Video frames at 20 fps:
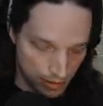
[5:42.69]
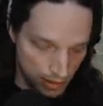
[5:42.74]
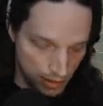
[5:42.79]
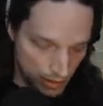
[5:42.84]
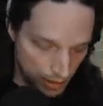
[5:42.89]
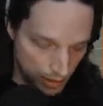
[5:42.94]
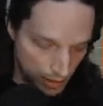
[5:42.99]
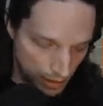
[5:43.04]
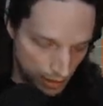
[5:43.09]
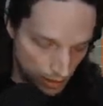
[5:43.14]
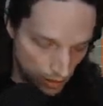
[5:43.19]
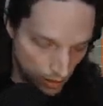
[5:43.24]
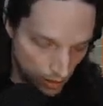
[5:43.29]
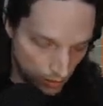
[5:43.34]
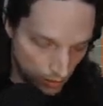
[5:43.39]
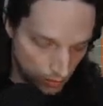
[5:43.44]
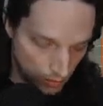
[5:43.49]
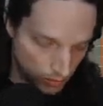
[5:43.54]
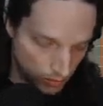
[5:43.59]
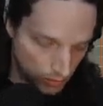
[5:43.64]
then hit
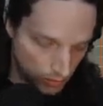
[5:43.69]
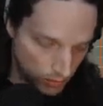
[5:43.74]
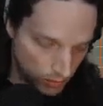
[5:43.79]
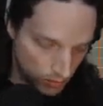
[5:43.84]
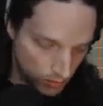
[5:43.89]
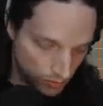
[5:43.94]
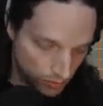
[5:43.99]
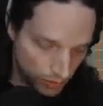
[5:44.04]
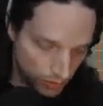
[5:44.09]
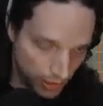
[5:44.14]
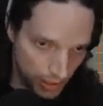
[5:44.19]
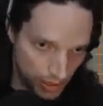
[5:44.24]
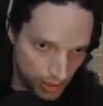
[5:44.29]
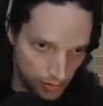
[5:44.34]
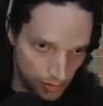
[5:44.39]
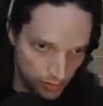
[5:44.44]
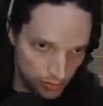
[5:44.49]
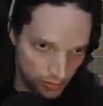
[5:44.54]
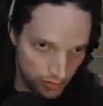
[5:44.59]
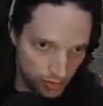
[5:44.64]

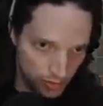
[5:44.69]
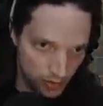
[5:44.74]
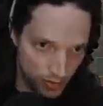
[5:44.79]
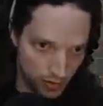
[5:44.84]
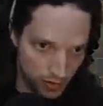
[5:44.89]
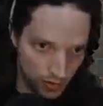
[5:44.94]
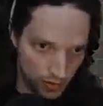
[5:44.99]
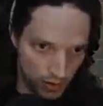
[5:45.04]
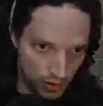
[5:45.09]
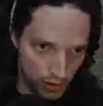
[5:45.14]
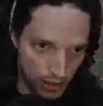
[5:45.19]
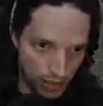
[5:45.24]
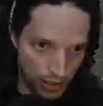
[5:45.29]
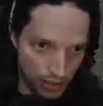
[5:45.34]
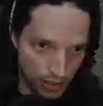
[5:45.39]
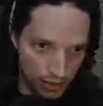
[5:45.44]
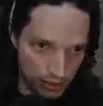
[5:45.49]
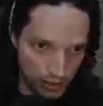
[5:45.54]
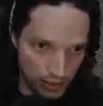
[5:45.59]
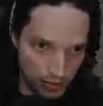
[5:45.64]
Alt-5
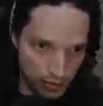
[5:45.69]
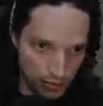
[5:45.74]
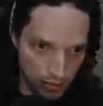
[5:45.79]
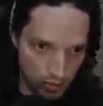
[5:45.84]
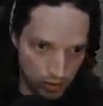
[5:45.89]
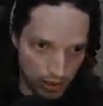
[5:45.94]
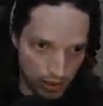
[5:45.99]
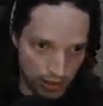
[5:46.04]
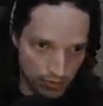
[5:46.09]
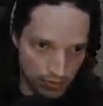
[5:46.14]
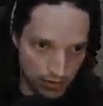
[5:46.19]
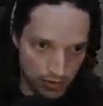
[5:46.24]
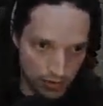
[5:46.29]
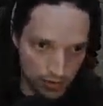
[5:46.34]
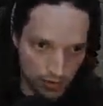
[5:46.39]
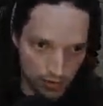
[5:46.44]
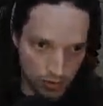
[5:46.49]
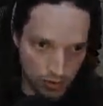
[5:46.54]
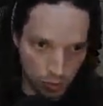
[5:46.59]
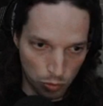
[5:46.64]
and give
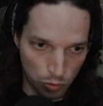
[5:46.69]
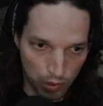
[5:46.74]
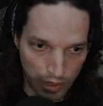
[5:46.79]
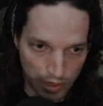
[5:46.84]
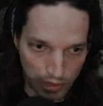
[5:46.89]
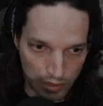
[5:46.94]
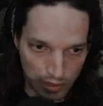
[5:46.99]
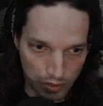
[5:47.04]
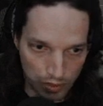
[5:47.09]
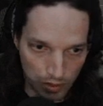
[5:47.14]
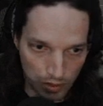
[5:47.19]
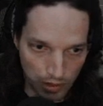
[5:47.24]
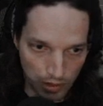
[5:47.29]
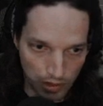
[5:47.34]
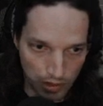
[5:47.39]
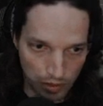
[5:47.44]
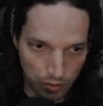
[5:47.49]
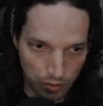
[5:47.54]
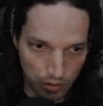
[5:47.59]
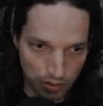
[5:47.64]
this a swing. So
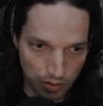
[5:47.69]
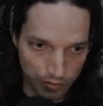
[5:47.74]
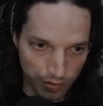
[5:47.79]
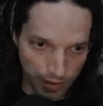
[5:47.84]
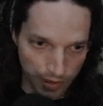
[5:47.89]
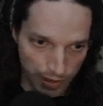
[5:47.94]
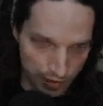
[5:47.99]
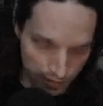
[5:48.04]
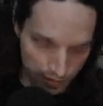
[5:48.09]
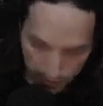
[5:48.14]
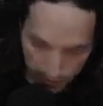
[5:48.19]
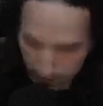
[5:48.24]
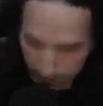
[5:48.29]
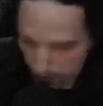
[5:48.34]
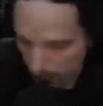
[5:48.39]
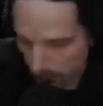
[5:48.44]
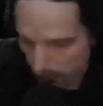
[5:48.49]
I could quantize this